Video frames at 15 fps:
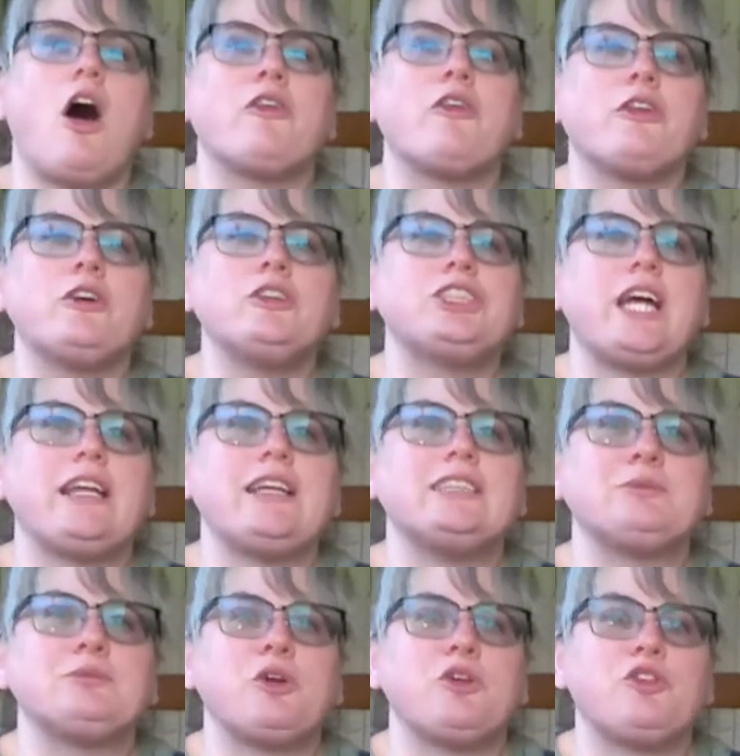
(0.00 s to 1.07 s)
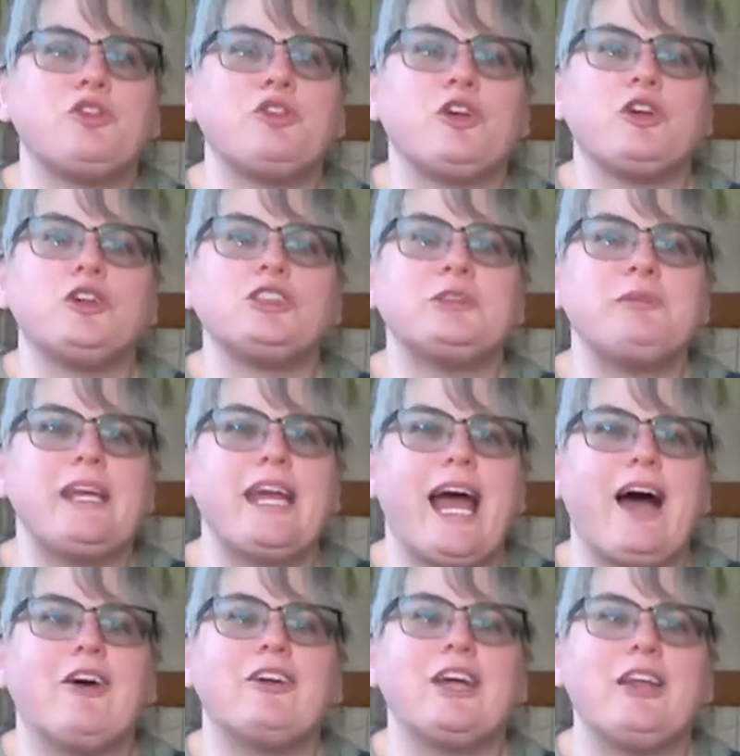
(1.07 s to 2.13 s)
Although Shetlands prefer to be
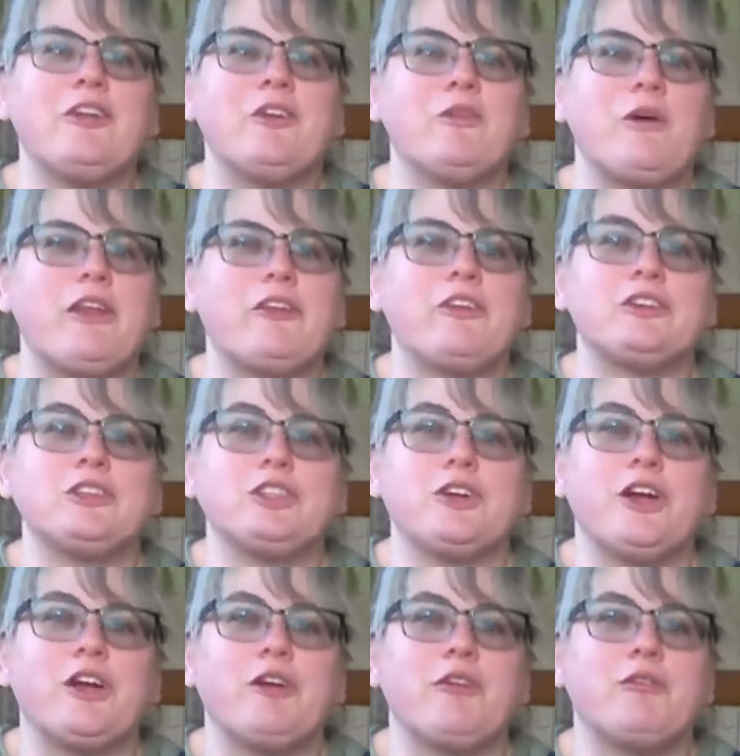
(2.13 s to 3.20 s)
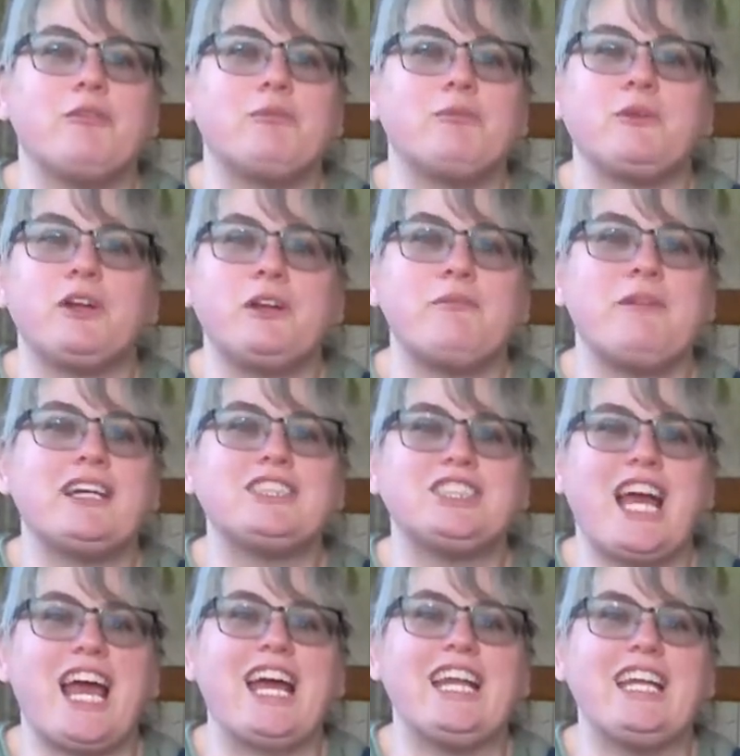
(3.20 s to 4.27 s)
out in the weather during pretty much
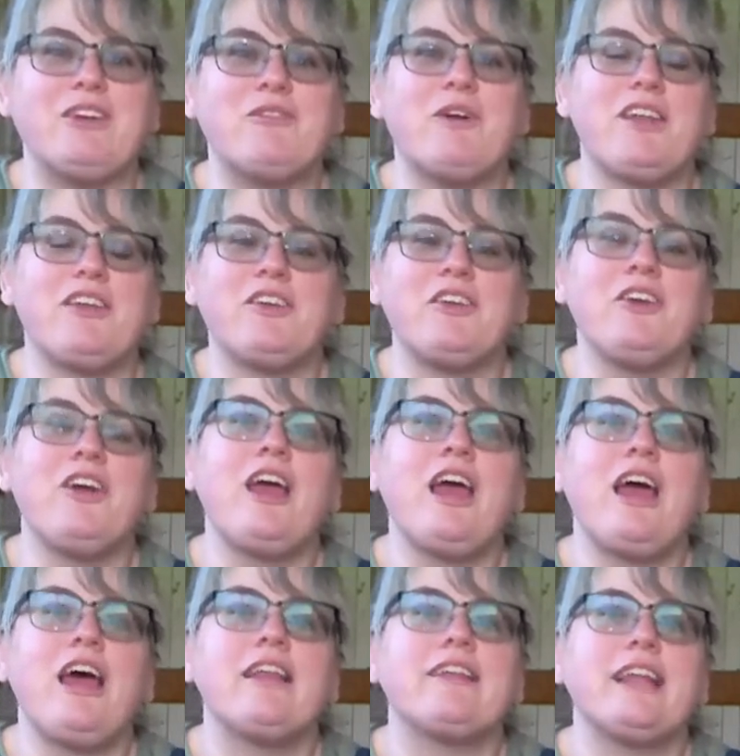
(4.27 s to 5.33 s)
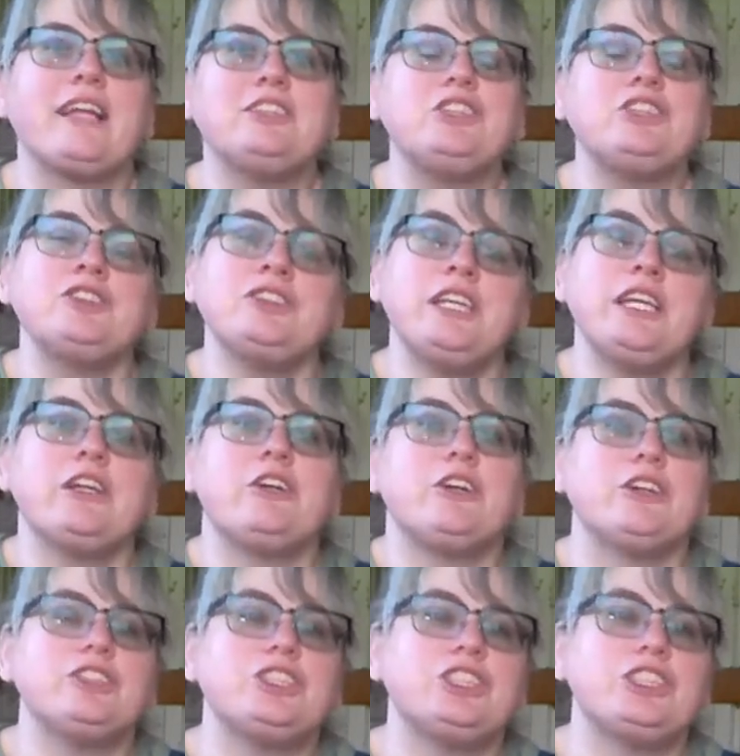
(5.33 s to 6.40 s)
any weather, they do need a
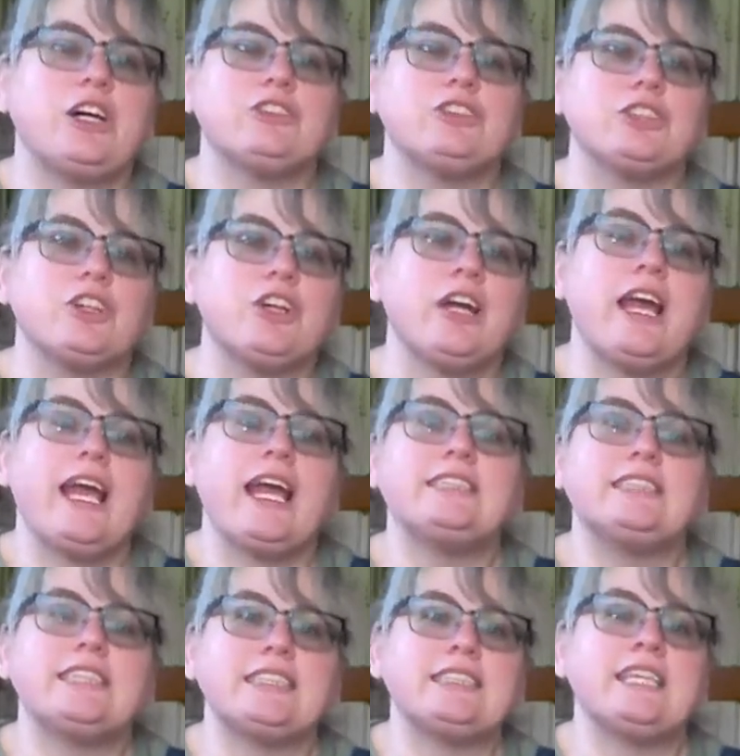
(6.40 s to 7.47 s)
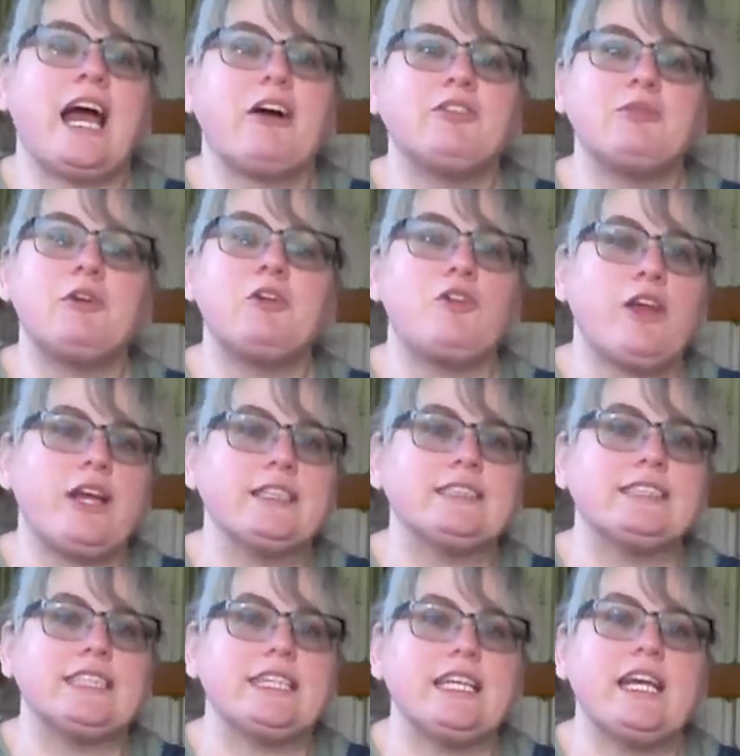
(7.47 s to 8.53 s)
good shelter. It doesn't have to be
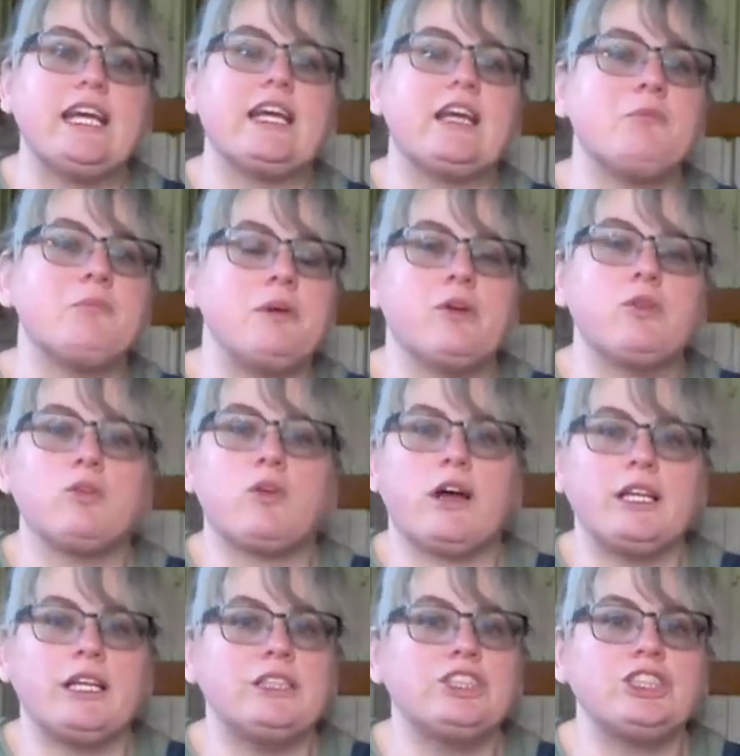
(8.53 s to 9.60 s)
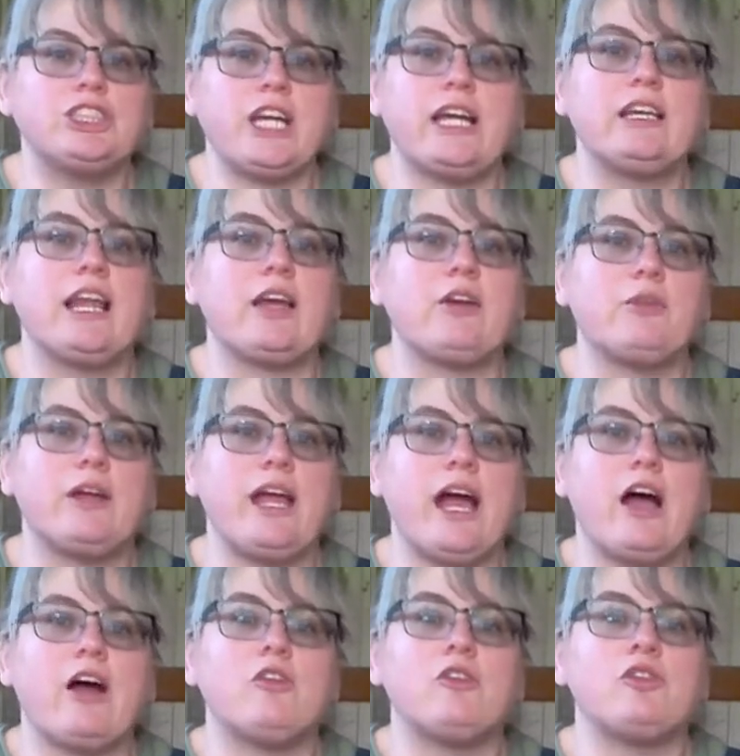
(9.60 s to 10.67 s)
fancy. It can be a run-in shed like we
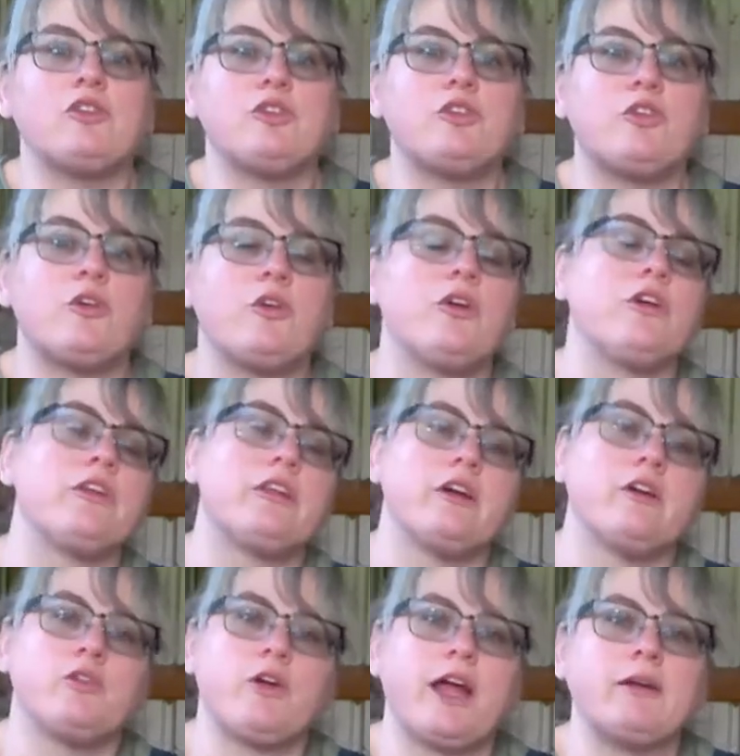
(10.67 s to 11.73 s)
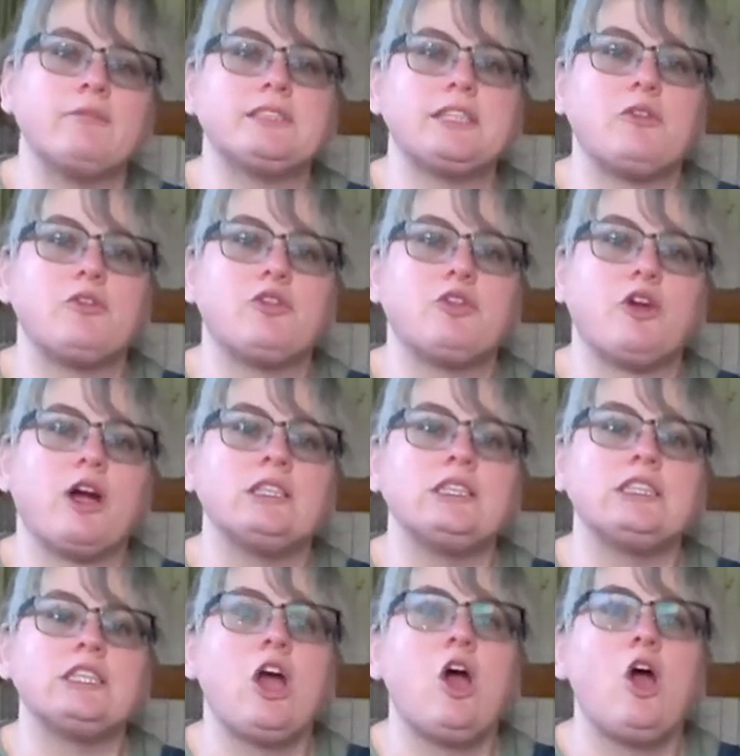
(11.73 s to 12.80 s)
have for the rams up front,